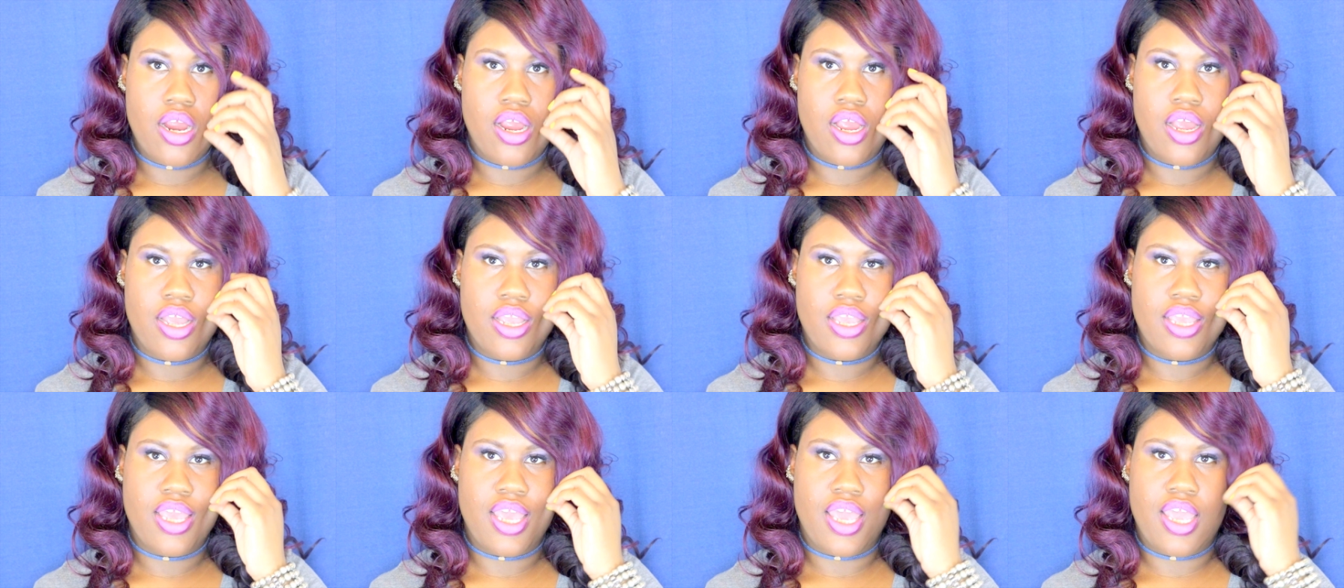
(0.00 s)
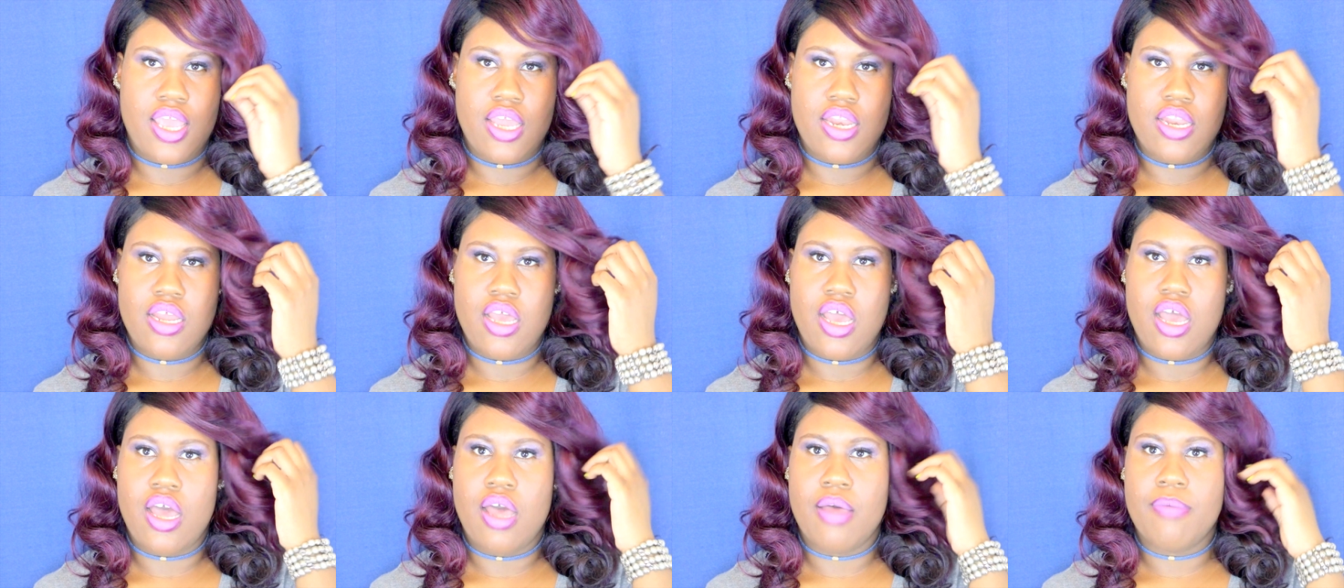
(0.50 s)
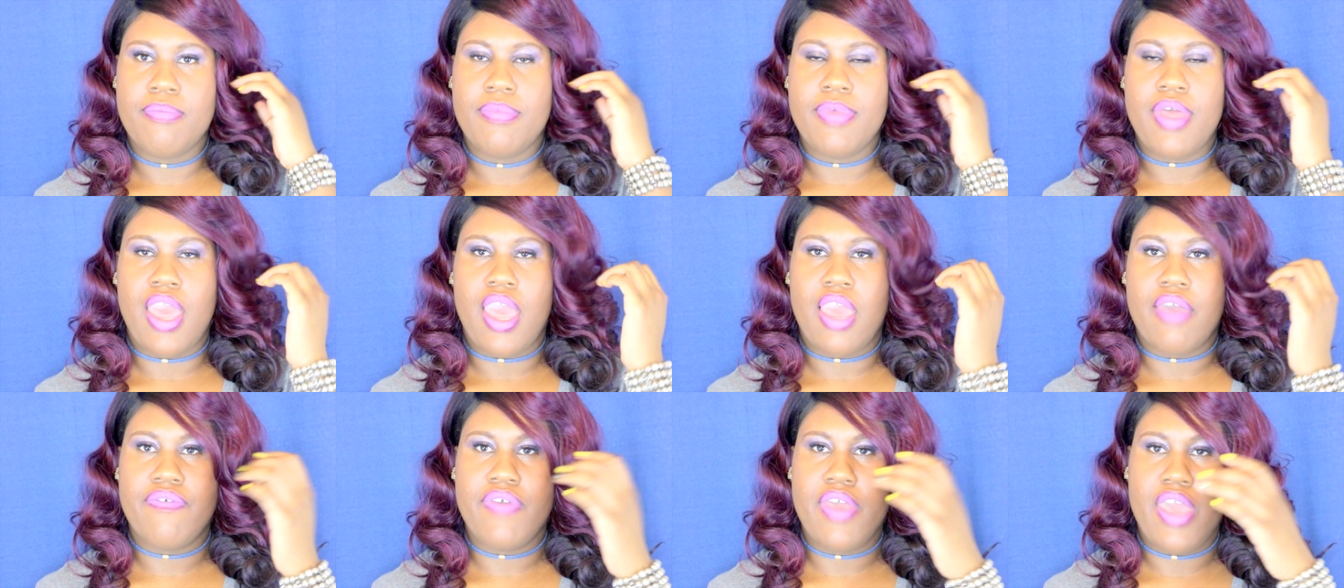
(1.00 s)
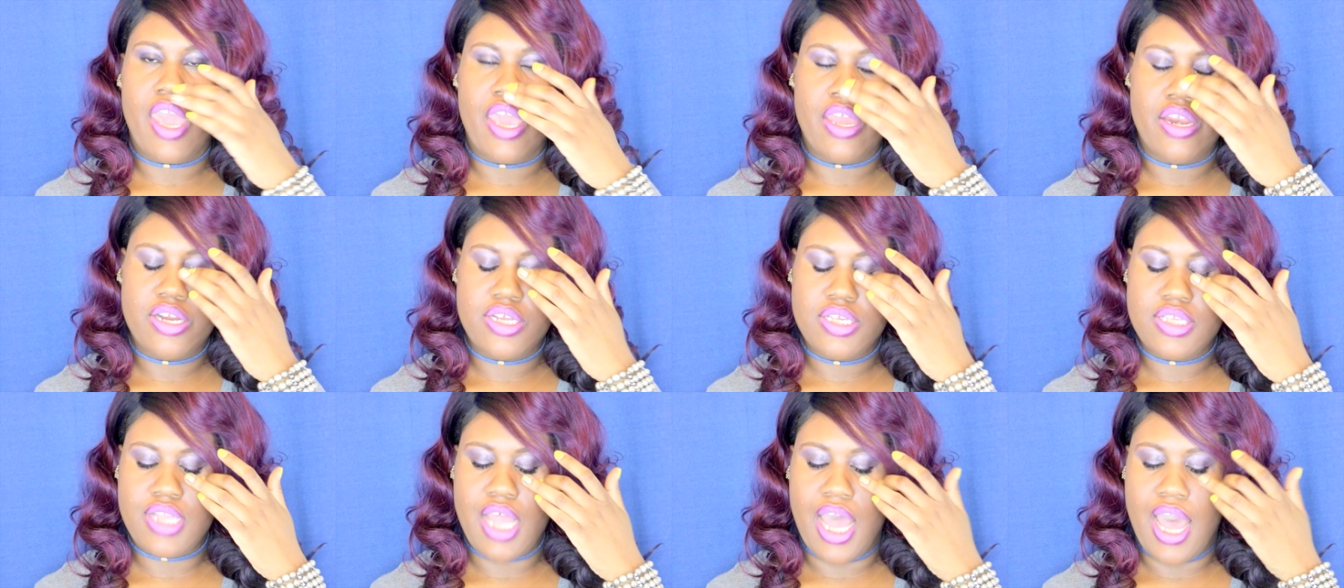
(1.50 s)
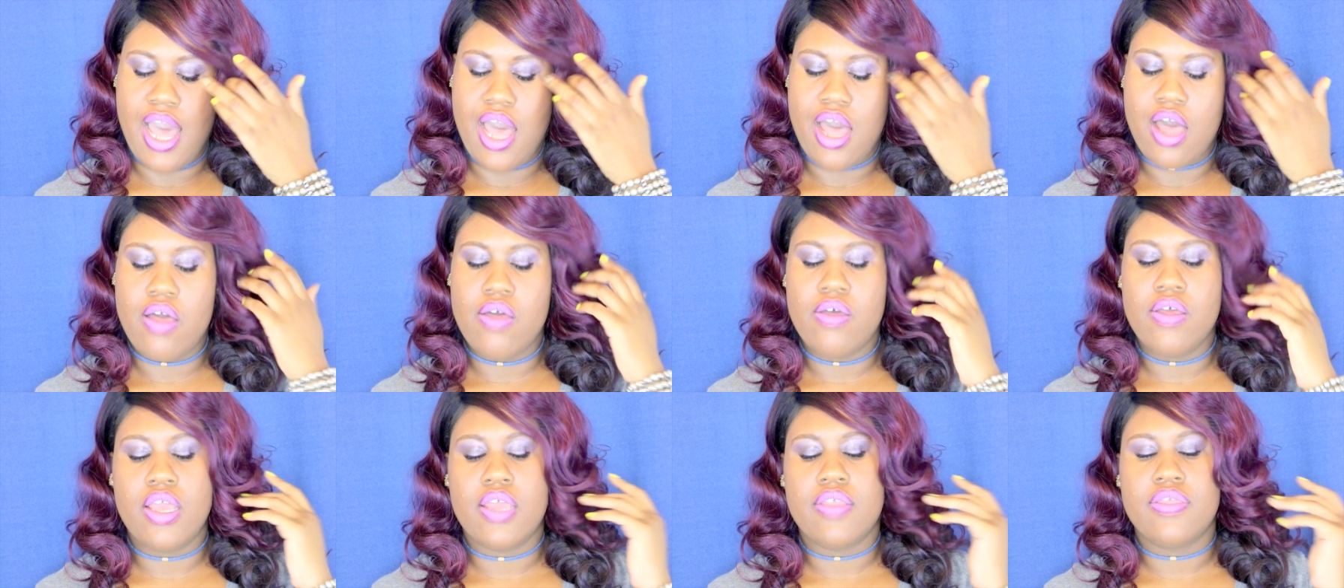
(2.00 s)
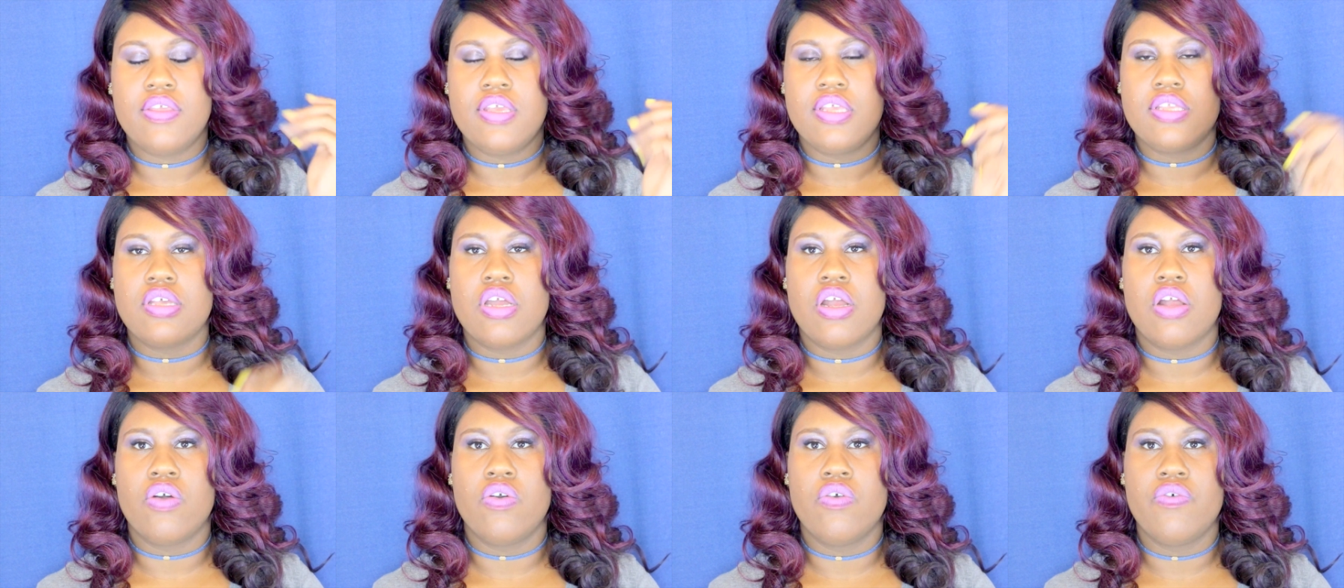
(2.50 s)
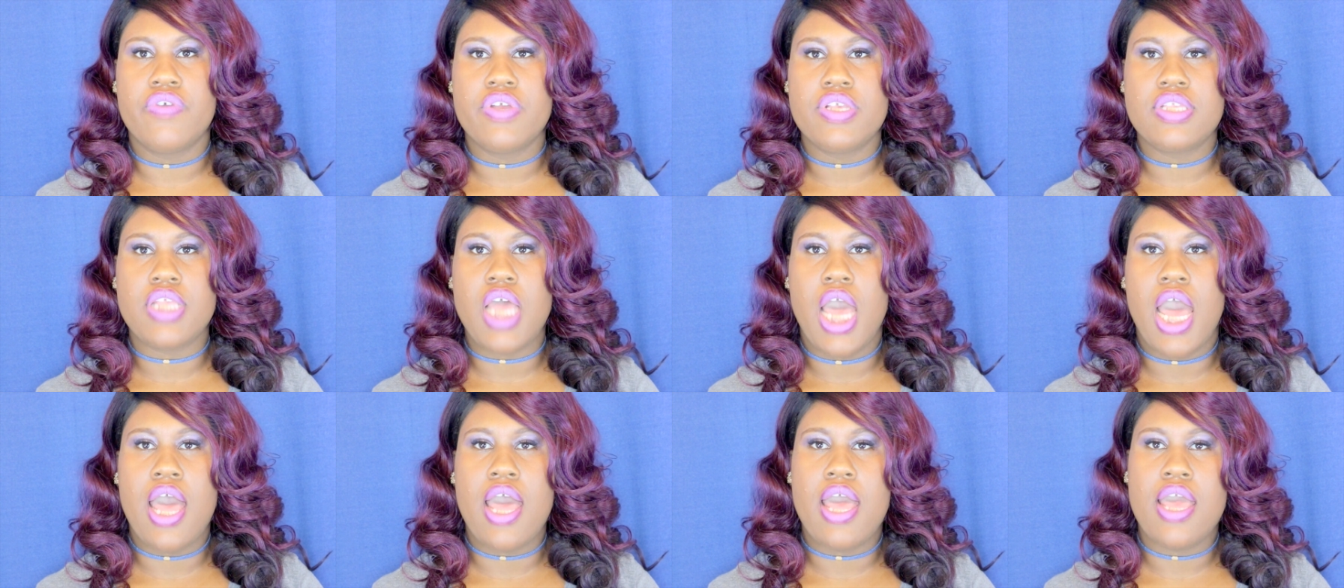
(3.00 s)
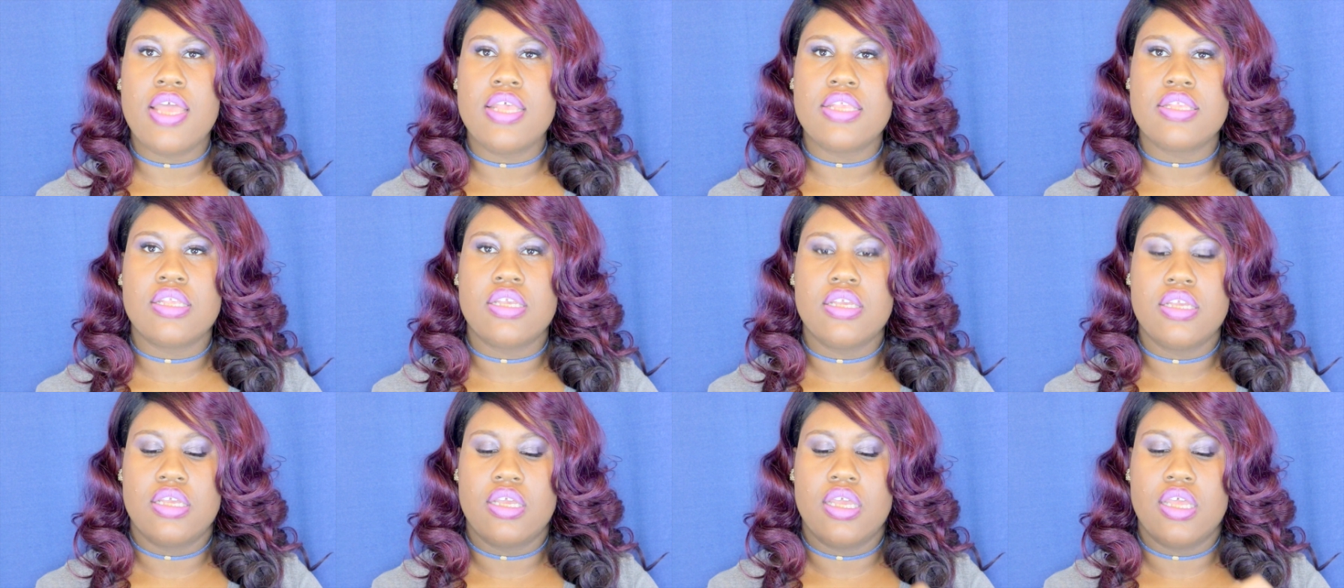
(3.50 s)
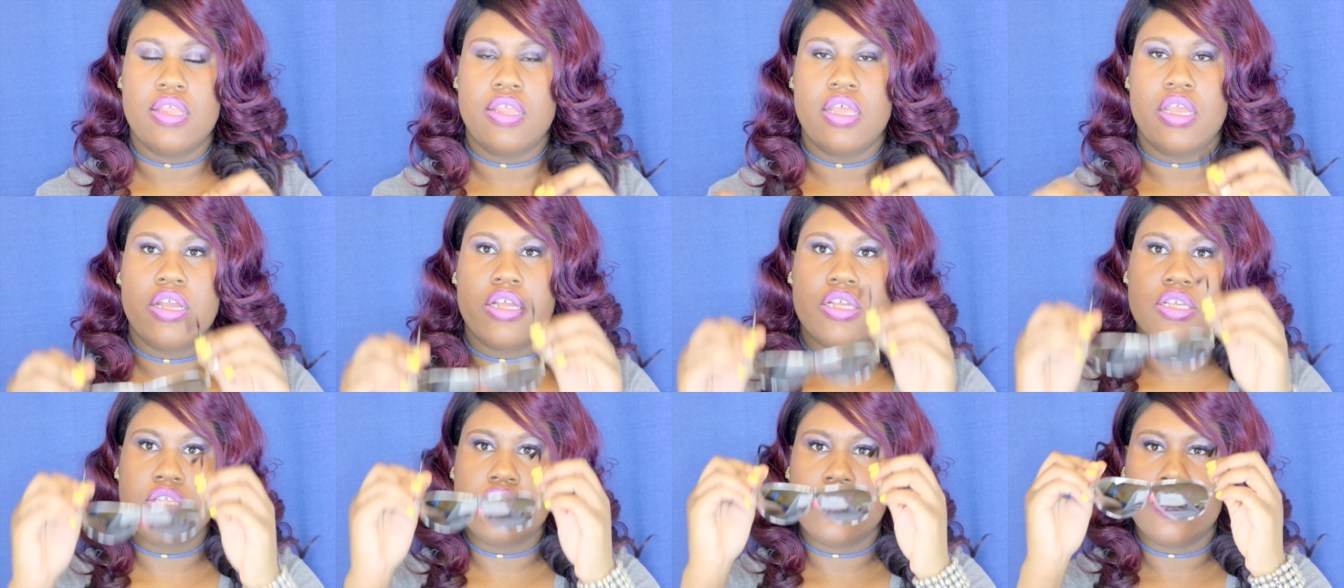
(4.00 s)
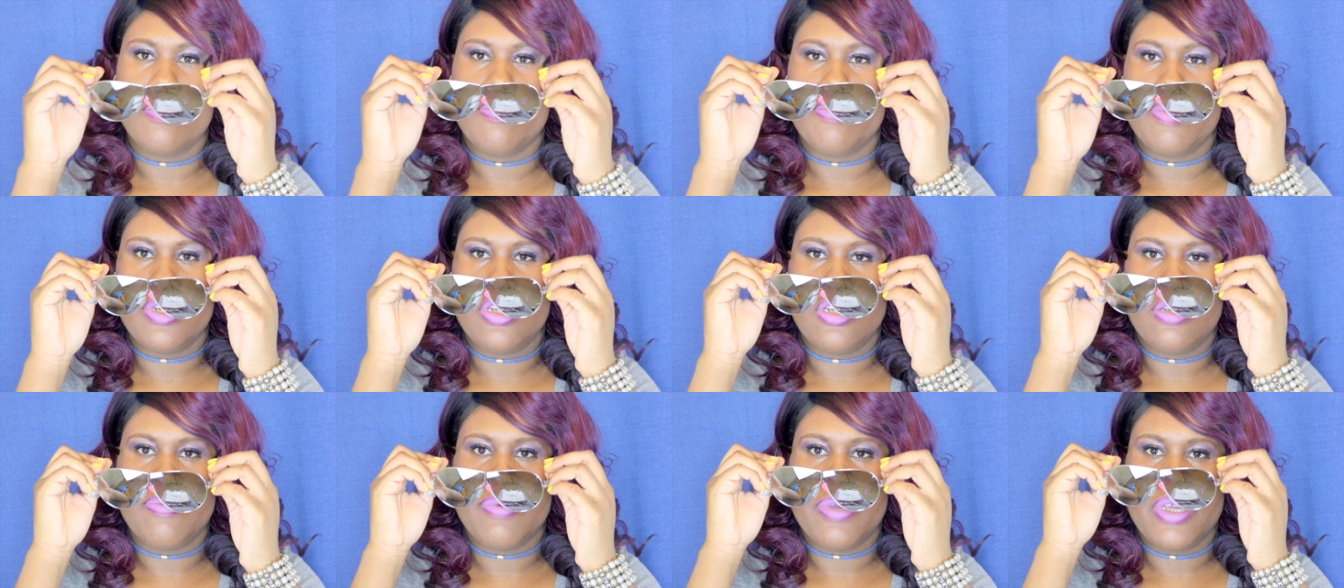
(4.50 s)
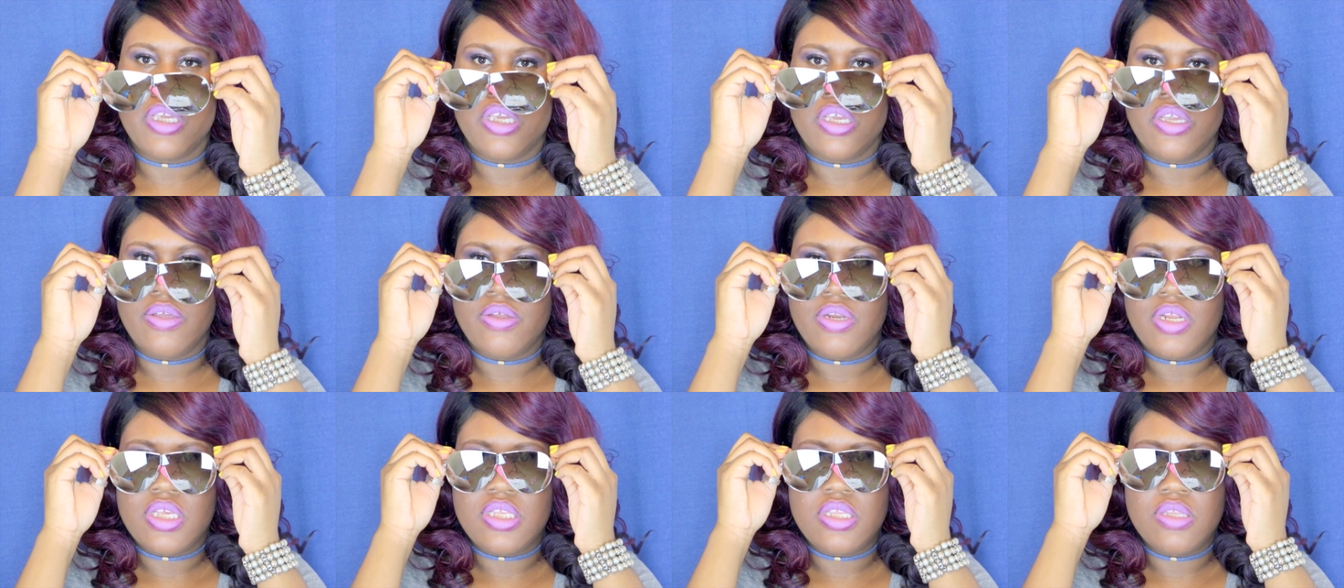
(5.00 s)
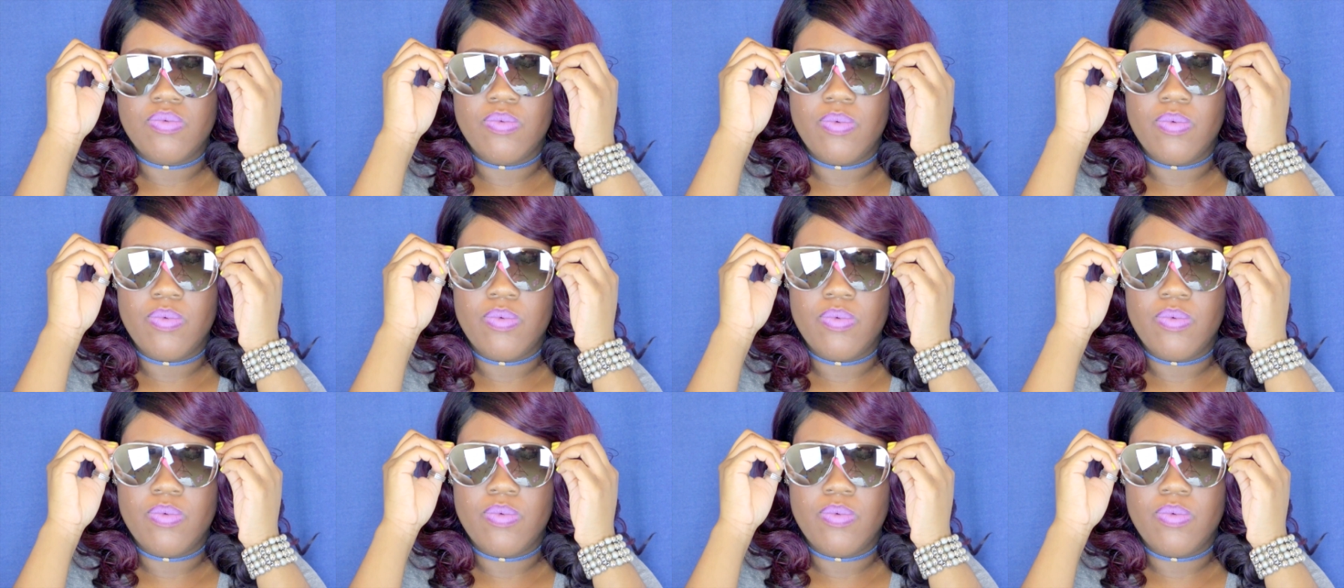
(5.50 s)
again um, aviator style and these are oversized and they're super duper cute as